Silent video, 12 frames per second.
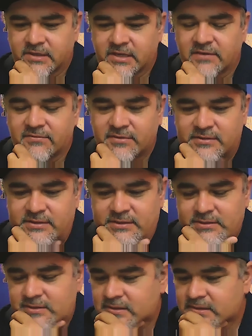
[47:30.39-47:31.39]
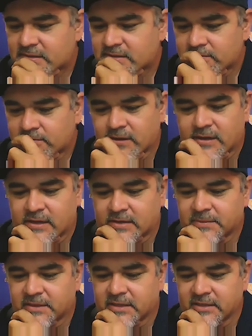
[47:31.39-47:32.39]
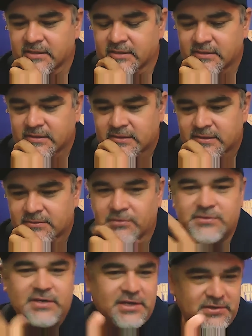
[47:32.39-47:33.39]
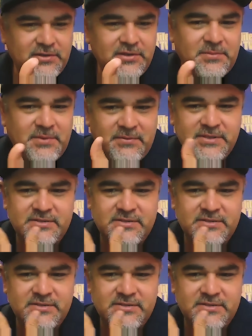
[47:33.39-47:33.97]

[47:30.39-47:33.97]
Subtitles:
Kevin and Rod, man. And we were talking earlier, man.